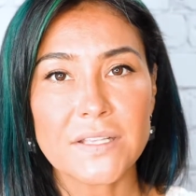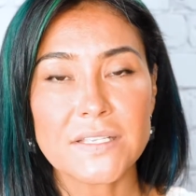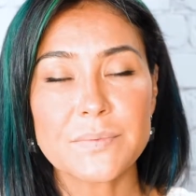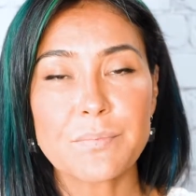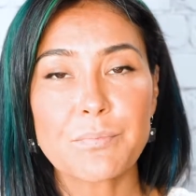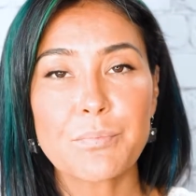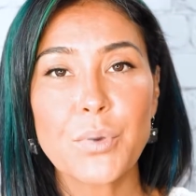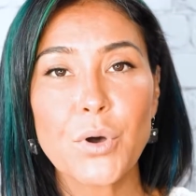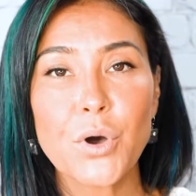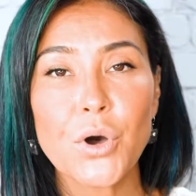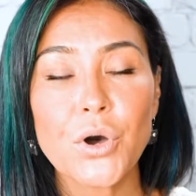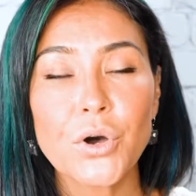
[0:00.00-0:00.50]
It's
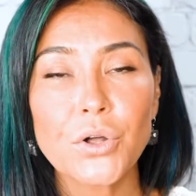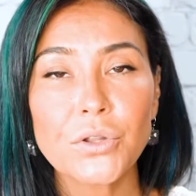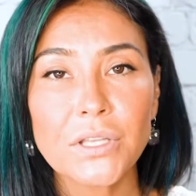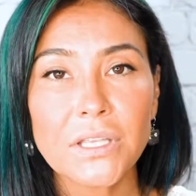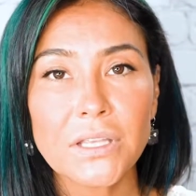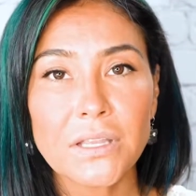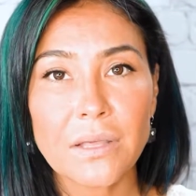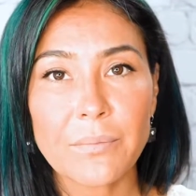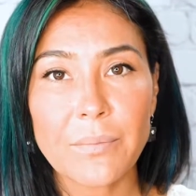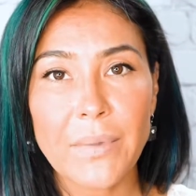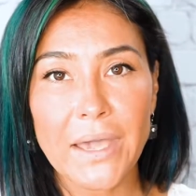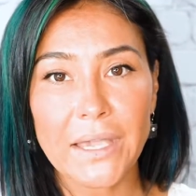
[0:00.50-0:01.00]

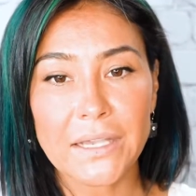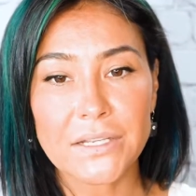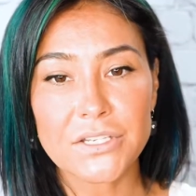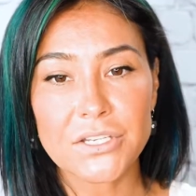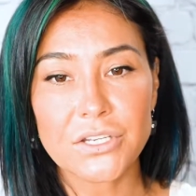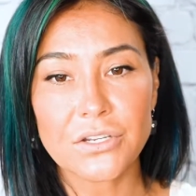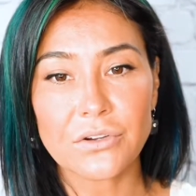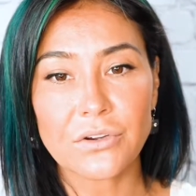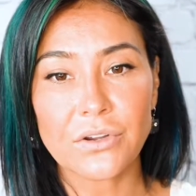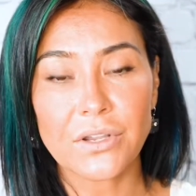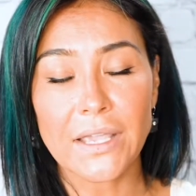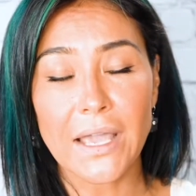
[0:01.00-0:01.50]
pulling the
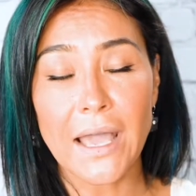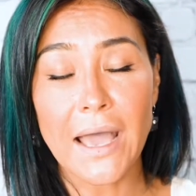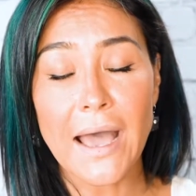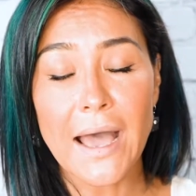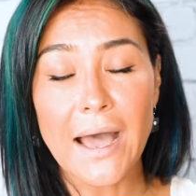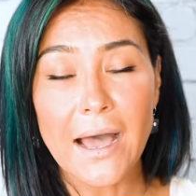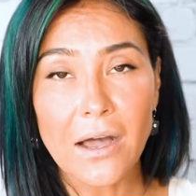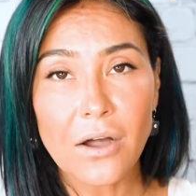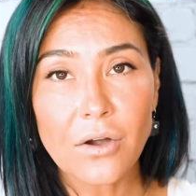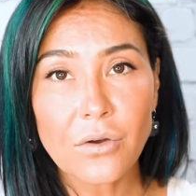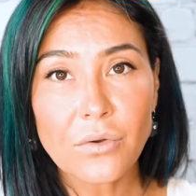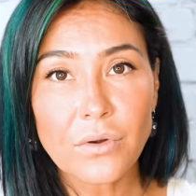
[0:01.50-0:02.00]
bacteria
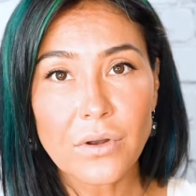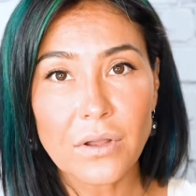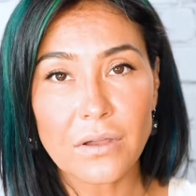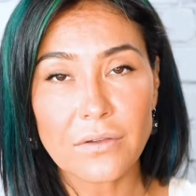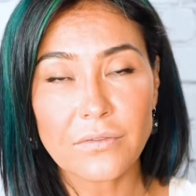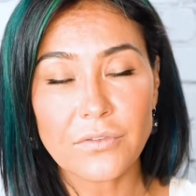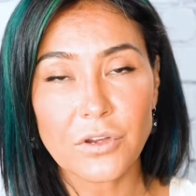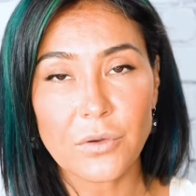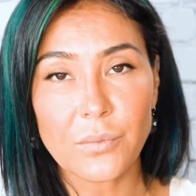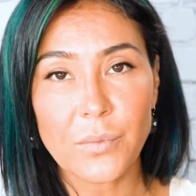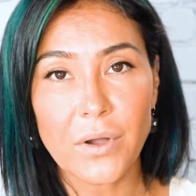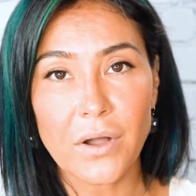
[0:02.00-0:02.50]
out
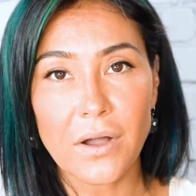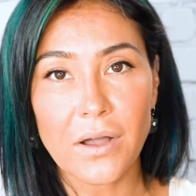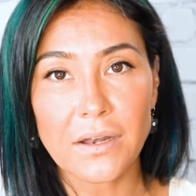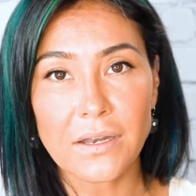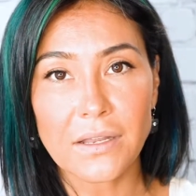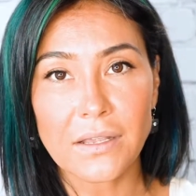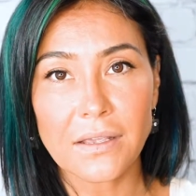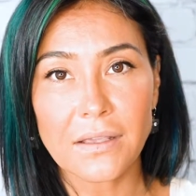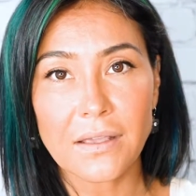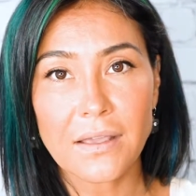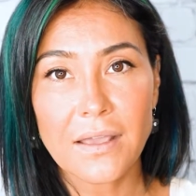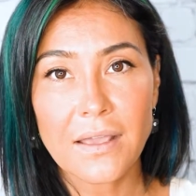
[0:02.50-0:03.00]
of your
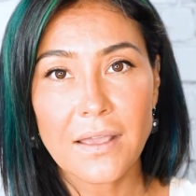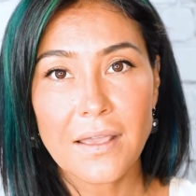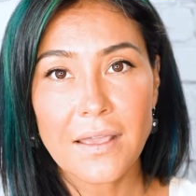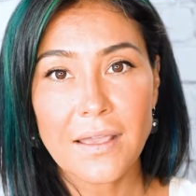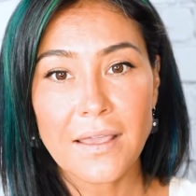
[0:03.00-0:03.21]
body